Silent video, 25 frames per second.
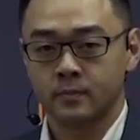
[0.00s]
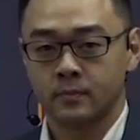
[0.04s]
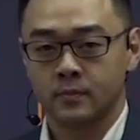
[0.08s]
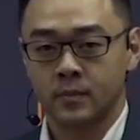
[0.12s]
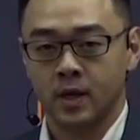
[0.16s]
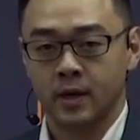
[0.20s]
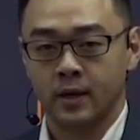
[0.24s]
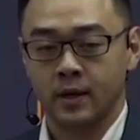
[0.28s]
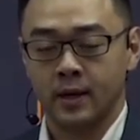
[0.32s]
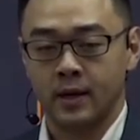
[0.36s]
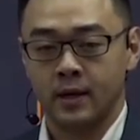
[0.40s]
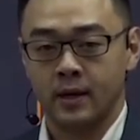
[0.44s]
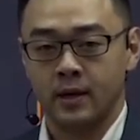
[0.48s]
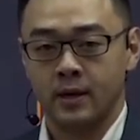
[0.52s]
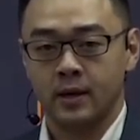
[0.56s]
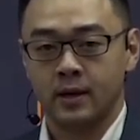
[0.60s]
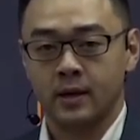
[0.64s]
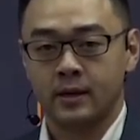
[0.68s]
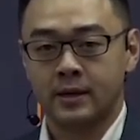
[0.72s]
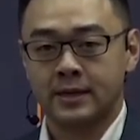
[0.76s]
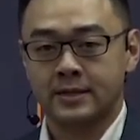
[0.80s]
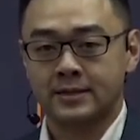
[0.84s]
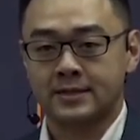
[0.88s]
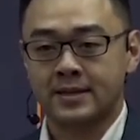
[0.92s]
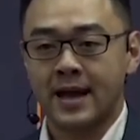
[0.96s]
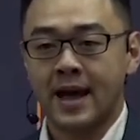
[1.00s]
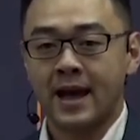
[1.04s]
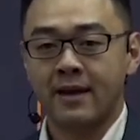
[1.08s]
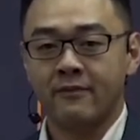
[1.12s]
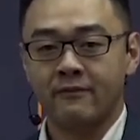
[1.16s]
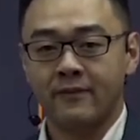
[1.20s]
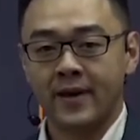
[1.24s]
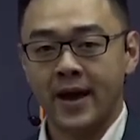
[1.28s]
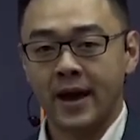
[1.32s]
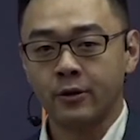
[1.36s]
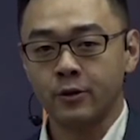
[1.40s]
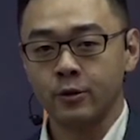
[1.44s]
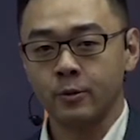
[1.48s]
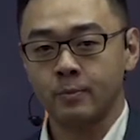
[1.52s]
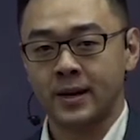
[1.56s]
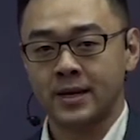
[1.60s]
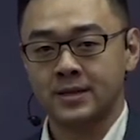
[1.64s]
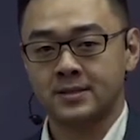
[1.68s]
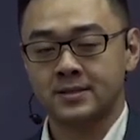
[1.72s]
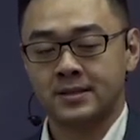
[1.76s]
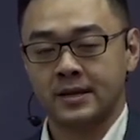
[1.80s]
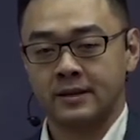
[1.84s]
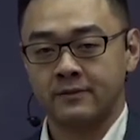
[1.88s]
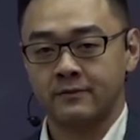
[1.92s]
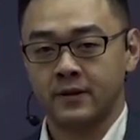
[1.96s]
Okay, because I value
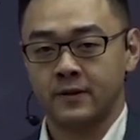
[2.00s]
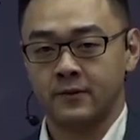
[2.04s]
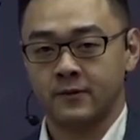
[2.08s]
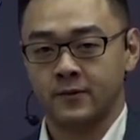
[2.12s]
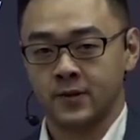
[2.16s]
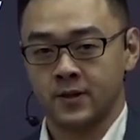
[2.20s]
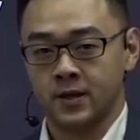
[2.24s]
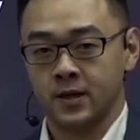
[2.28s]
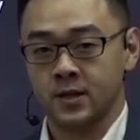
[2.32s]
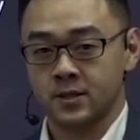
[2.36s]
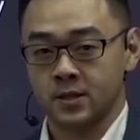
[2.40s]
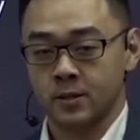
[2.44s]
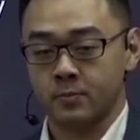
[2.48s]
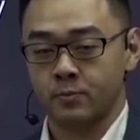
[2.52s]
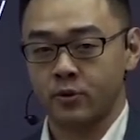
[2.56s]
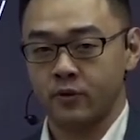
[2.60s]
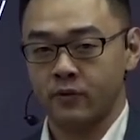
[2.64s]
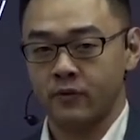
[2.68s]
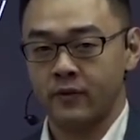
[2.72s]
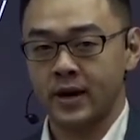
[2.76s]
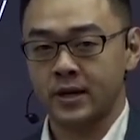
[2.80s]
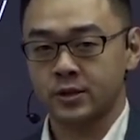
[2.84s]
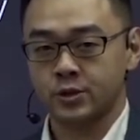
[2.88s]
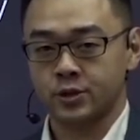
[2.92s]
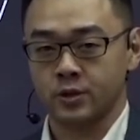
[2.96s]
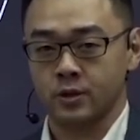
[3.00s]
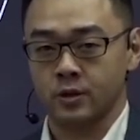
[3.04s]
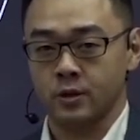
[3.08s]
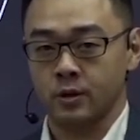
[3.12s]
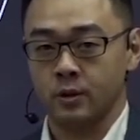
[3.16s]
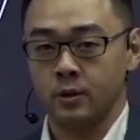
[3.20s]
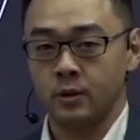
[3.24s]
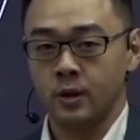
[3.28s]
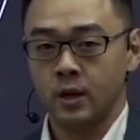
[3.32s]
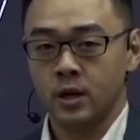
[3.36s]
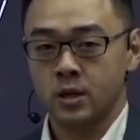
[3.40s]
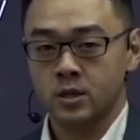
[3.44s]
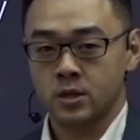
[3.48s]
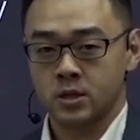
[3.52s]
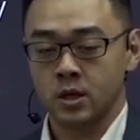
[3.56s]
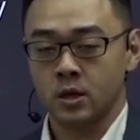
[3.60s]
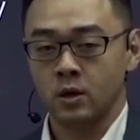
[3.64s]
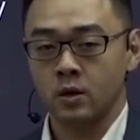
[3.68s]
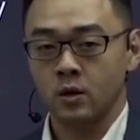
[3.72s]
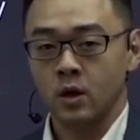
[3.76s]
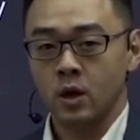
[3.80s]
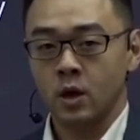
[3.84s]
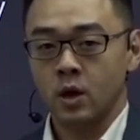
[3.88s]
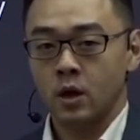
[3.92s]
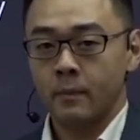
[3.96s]
myself as a professional.
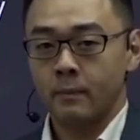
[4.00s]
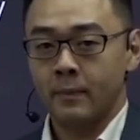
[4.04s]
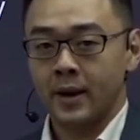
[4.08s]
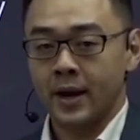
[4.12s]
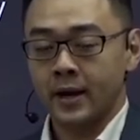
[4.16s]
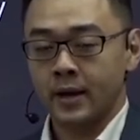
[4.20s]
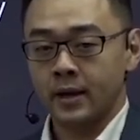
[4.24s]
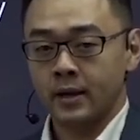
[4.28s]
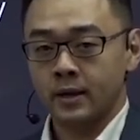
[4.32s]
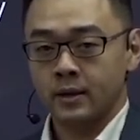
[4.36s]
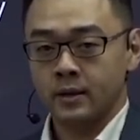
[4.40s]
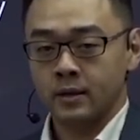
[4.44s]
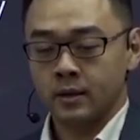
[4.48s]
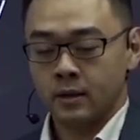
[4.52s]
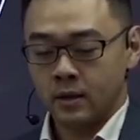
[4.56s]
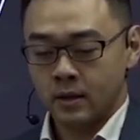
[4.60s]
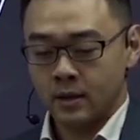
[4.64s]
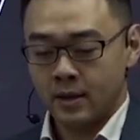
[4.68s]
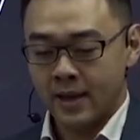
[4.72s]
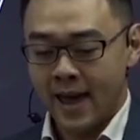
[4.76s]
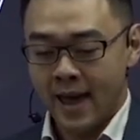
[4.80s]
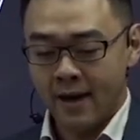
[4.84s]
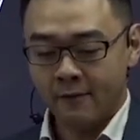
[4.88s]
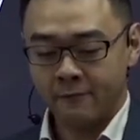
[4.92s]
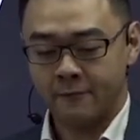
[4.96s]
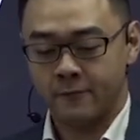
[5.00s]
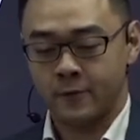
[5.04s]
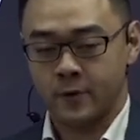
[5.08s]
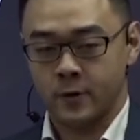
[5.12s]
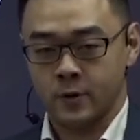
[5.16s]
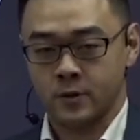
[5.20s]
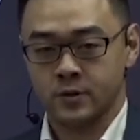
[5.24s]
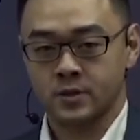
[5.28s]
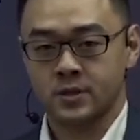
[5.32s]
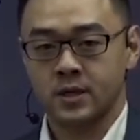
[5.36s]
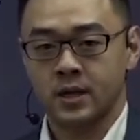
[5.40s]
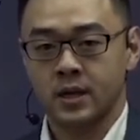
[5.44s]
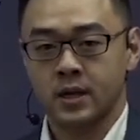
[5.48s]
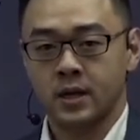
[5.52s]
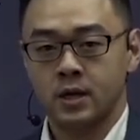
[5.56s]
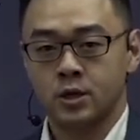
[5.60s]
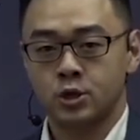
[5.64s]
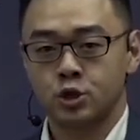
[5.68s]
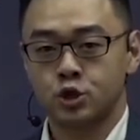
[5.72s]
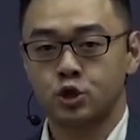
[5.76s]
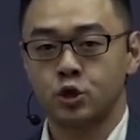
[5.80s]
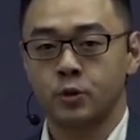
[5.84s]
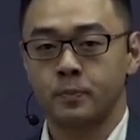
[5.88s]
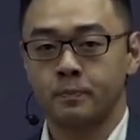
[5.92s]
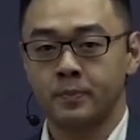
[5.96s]
So my effort
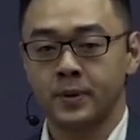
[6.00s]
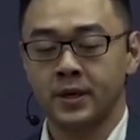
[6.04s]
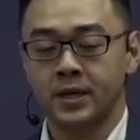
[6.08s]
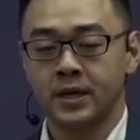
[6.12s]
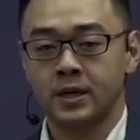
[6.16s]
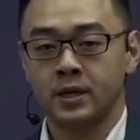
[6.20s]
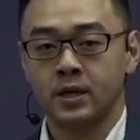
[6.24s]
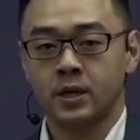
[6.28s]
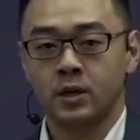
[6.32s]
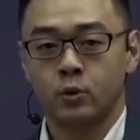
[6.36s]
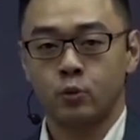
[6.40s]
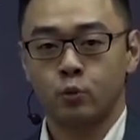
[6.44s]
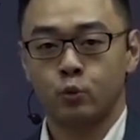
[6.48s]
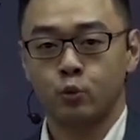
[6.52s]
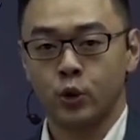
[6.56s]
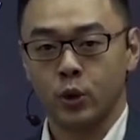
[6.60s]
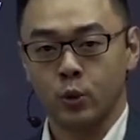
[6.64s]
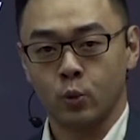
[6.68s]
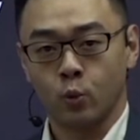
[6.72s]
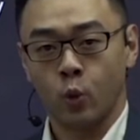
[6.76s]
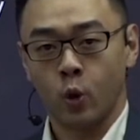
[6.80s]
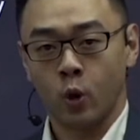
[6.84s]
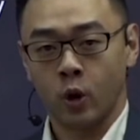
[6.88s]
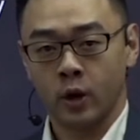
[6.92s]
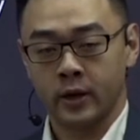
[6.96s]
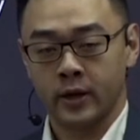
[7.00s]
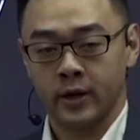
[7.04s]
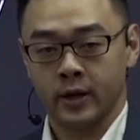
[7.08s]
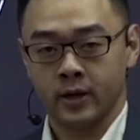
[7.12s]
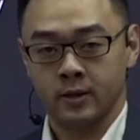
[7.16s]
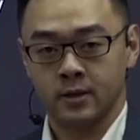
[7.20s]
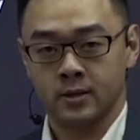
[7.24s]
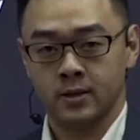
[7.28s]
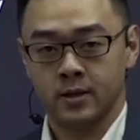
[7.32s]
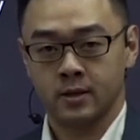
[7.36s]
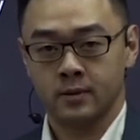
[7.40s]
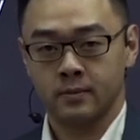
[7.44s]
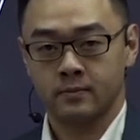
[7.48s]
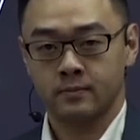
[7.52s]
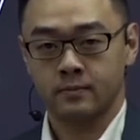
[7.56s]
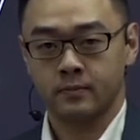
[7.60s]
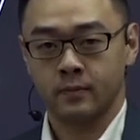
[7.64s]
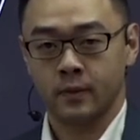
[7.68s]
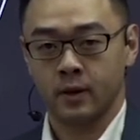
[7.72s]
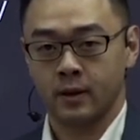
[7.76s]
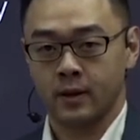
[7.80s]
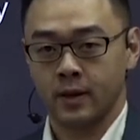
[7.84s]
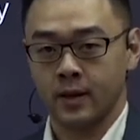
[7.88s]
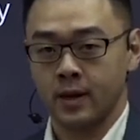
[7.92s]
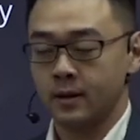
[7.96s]
should be rewarded.
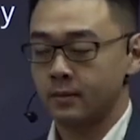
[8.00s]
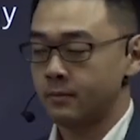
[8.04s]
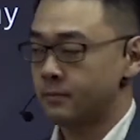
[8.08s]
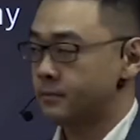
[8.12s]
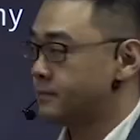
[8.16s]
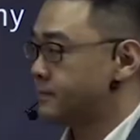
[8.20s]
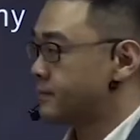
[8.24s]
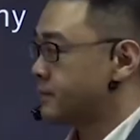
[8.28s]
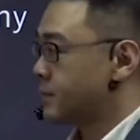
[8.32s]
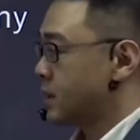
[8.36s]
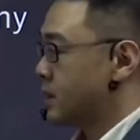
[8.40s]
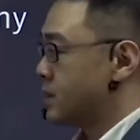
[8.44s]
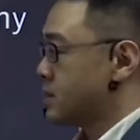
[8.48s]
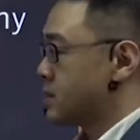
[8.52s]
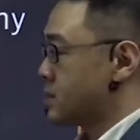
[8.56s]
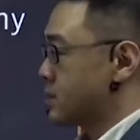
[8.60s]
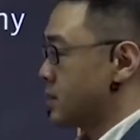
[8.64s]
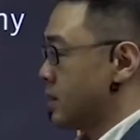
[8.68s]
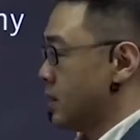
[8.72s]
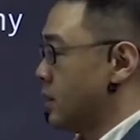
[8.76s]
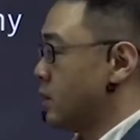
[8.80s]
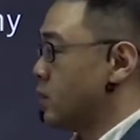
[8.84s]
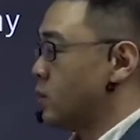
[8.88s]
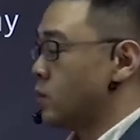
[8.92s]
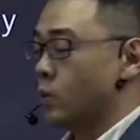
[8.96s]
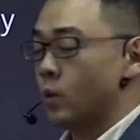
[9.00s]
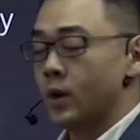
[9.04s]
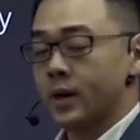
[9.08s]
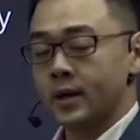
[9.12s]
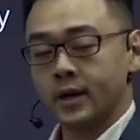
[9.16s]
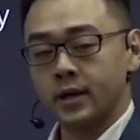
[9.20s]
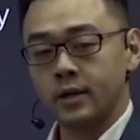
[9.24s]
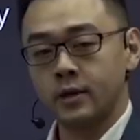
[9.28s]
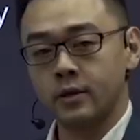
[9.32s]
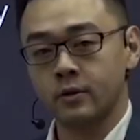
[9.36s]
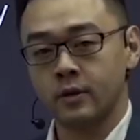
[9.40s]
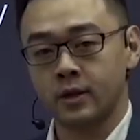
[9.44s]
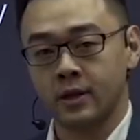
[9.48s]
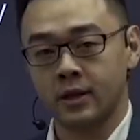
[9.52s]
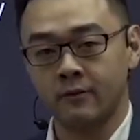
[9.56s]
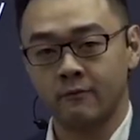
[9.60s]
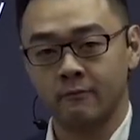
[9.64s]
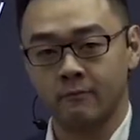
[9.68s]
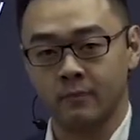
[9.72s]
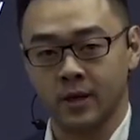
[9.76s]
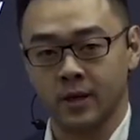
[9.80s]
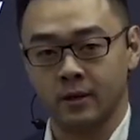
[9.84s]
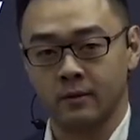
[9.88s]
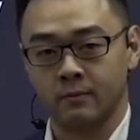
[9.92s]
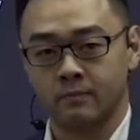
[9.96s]
Okay, so what can you give
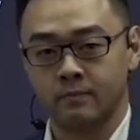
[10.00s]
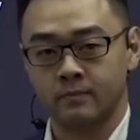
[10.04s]
me?